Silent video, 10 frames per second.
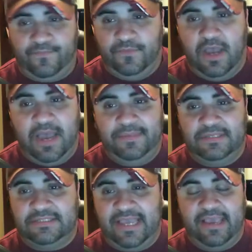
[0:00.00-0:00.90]
I've
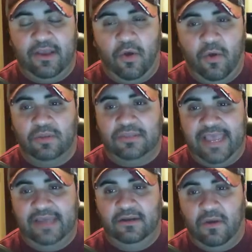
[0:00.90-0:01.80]
been saying all
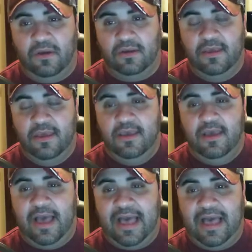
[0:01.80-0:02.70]
day long
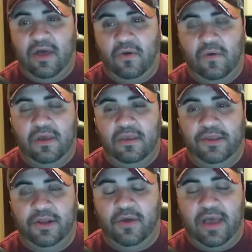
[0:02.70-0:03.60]
how,
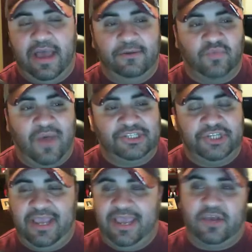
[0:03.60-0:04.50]
I was
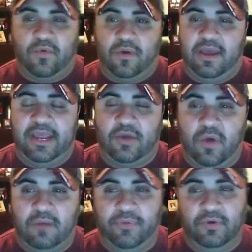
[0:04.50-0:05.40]
watching
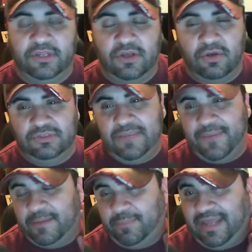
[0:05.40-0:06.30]
Anquan Bolden go deep
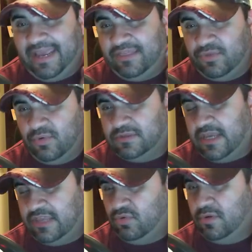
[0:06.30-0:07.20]
on a play. He
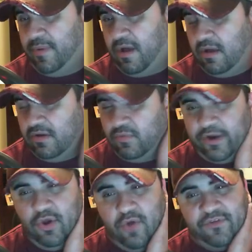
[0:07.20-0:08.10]
threw a ball where
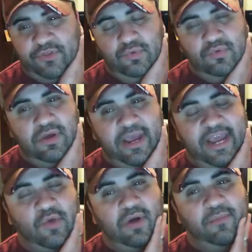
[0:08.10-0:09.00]
he overthrew
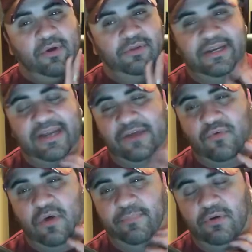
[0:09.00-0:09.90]
Anquan Bolden, and
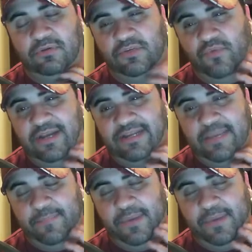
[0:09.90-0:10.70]
Anquan Bolden went deep.